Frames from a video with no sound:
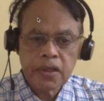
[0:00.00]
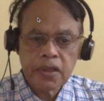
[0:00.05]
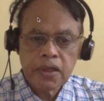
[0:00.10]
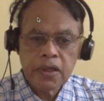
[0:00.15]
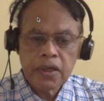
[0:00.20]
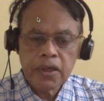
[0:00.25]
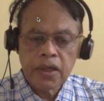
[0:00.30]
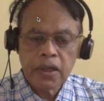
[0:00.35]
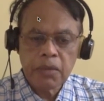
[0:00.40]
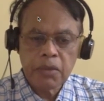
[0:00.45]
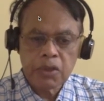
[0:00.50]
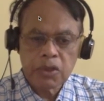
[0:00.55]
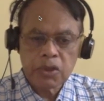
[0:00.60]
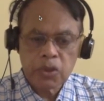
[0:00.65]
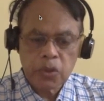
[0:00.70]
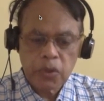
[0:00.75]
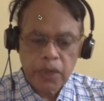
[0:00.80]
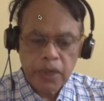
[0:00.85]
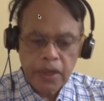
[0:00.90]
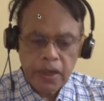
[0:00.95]

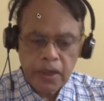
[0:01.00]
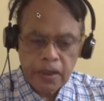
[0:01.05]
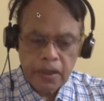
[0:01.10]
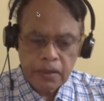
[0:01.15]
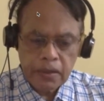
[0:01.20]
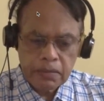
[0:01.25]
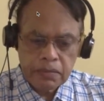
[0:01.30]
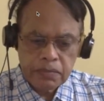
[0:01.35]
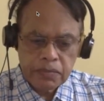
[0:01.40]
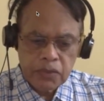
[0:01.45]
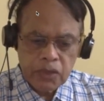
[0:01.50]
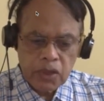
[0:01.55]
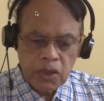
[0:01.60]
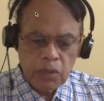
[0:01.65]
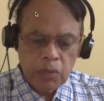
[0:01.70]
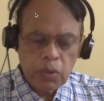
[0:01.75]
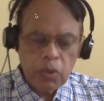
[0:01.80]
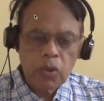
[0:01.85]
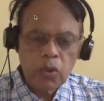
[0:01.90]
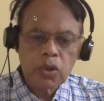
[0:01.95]
hematuria,
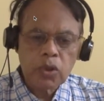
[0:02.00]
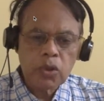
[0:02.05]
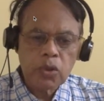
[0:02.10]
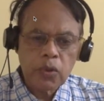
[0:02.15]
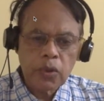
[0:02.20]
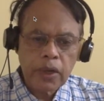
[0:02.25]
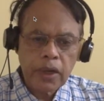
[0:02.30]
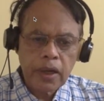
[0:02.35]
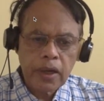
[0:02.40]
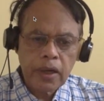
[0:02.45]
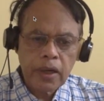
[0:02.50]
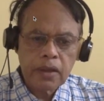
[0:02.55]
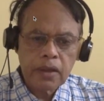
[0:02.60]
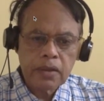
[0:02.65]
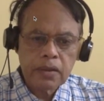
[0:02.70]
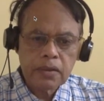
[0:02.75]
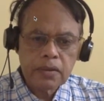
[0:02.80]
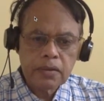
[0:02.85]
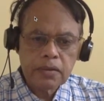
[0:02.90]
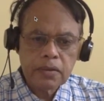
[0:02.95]
proteinuria,
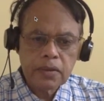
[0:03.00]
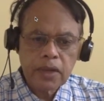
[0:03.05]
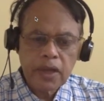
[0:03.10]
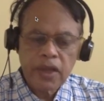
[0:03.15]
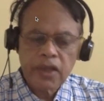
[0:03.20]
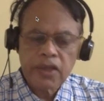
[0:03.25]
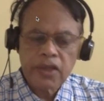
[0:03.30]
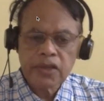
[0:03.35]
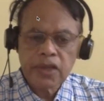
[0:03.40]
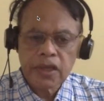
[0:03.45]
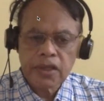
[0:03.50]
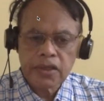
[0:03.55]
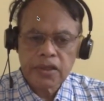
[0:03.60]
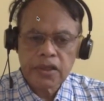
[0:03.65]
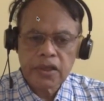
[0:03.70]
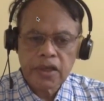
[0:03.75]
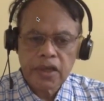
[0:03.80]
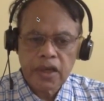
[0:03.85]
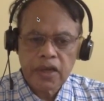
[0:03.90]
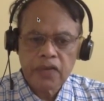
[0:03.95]
end stage
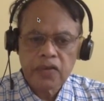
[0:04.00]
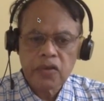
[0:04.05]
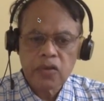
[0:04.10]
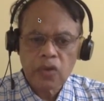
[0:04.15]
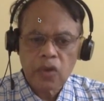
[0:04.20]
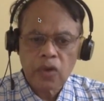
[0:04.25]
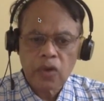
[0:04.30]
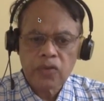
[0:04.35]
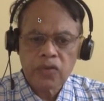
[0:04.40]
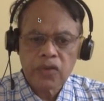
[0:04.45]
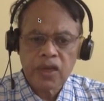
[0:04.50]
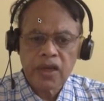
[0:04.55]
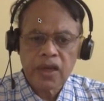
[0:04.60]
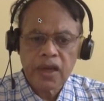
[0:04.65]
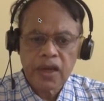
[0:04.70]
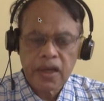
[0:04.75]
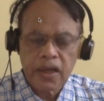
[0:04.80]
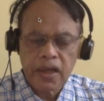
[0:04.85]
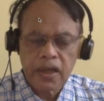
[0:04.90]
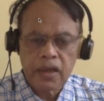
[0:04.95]
kidney disease or
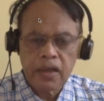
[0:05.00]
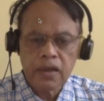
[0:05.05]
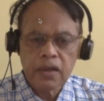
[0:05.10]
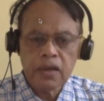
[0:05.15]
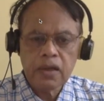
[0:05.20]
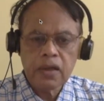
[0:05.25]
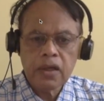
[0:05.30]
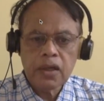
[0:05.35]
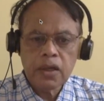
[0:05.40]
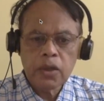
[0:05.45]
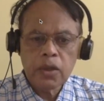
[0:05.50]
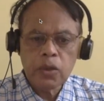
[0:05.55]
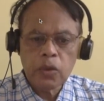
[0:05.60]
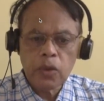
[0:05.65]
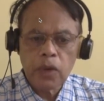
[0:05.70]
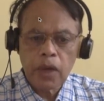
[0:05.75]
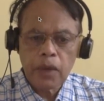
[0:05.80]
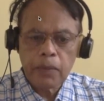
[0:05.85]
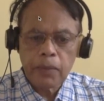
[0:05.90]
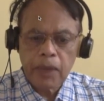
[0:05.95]
CKD.
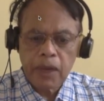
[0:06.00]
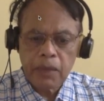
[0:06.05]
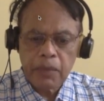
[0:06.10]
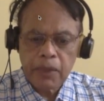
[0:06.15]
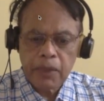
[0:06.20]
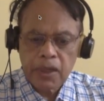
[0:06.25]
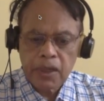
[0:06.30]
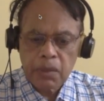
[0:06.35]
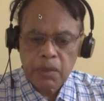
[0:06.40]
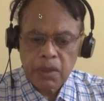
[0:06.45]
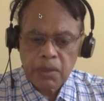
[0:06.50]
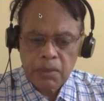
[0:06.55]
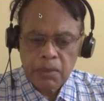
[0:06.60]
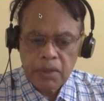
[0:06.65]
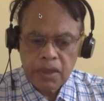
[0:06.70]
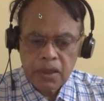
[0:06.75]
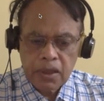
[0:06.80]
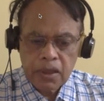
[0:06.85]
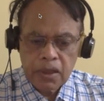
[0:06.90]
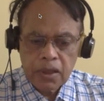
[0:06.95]
You palpate the
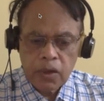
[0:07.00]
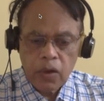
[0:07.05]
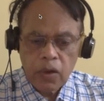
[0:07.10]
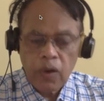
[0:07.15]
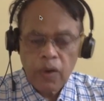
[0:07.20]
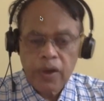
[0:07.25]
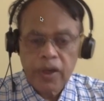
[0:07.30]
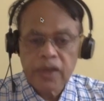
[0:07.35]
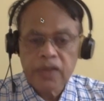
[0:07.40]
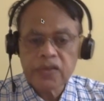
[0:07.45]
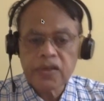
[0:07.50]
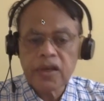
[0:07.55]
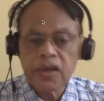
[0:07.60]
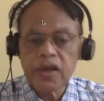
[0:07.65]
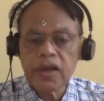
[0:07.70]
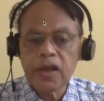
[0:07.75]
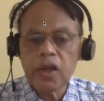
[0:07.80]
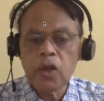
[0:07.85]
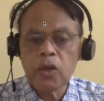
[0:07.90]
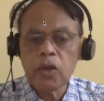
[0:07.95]
abdomen, or
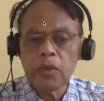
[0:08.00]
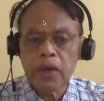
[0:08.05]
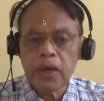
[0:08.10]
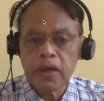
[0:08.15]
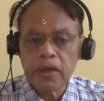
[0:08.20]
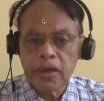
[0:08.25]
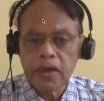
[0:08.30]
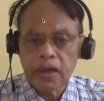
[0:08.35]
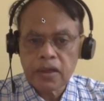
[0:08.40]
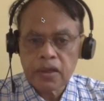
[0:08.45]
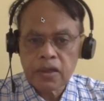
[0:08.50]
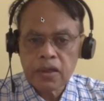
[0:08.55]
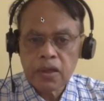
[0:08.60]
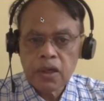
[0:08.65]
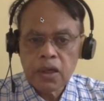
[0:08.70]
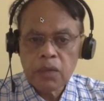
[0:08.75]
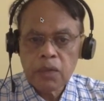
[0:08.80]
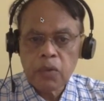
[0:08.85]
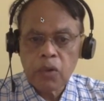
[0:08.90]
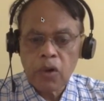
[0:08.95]
incidentally you may detect
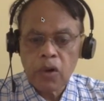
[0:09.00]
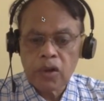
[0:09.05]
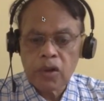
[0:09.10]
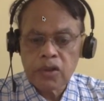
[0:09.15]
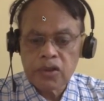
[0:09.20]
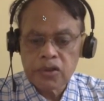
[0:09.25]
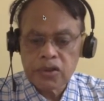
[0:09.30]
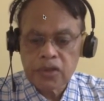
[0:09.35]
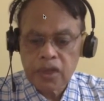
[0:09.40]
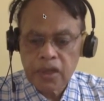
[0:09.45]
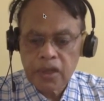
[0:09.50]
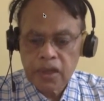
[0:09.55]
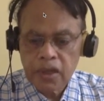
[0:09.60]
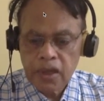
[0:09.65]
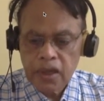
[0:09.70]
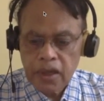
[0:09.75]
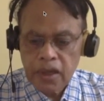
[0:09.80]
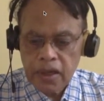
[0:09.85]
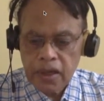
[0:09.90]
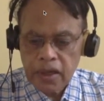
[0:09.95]
polycystic
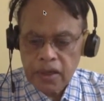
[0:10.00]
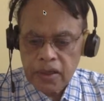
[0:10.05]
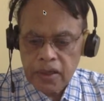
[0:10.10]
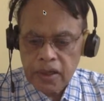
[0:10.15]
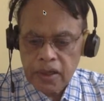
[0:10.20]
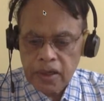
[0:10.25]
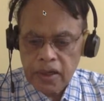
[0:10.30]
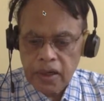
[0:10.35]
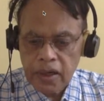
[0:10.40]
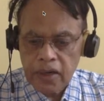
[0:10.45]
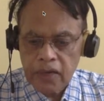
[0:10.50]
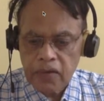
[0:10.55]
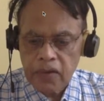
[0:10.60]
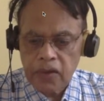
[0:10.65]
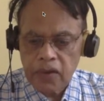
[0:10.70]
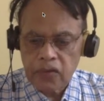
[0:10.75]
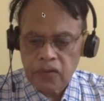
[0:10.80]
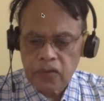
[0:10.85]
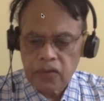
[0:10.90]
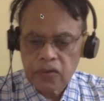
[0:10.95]
kidney
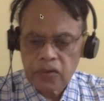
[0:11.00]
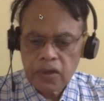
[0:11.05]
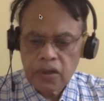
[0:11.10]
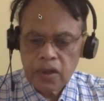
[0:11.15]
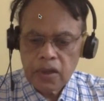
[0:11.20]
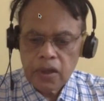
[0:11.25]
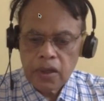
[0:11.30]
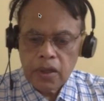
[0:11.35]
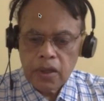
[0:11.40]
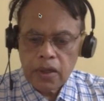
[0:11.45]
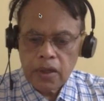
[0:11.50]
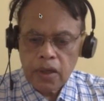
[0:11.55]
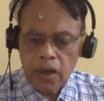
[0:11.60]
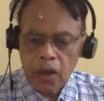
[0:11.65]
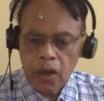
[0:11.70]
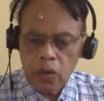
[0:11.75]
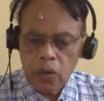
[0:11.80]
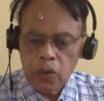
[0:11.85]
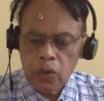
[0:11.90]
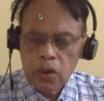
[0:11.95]
disease.
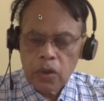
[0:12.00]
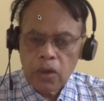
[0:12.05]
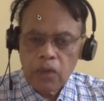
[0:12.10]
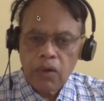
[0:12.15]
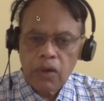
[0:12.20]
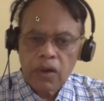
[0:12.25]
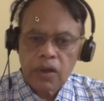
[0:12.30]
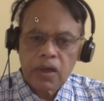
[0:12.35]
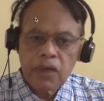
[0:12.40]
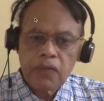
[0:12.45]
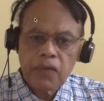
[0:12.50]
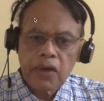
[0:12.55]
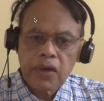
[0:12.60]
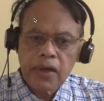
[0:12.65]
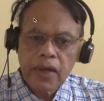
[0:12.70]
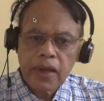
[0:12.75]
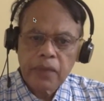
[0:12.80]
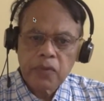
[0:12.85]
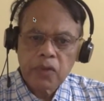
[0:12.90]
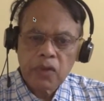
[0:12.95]
Now, what are different
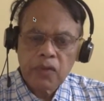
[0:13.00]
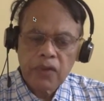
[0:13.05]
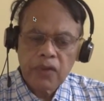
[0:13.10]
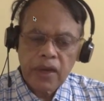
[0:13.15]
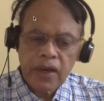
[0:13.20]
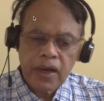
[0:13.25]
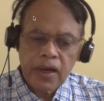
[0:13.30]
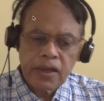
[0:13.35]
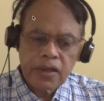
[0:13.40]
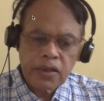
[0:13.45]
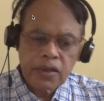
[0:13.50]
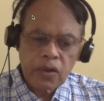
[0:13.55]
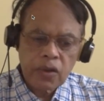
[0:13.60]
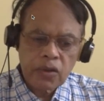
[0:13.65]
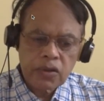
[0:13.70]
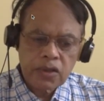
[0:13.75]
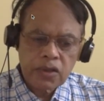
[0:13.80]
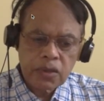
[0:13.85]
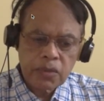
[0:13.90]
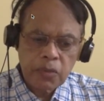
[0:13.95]
types of adult
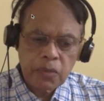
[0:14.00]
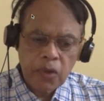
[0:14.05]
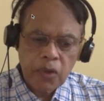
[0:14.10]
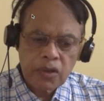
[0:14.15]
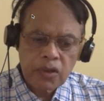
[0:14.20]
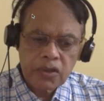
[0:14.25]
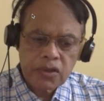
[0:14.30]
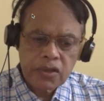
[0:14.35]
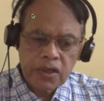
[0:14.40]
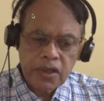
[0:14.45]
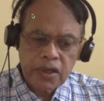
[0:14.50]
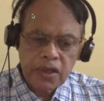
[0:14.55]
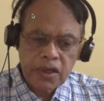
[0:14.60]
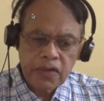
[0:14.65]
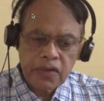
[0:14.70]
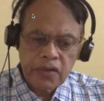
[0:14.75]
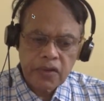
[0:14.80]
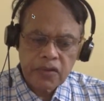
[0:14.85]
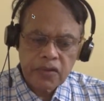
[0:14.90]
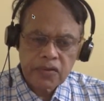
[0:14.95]
onset polycystic kidney
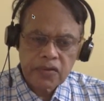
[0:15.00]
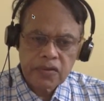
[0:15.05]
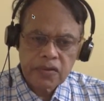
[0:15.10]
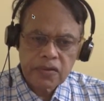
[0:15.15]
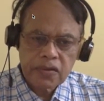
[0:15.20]
disease?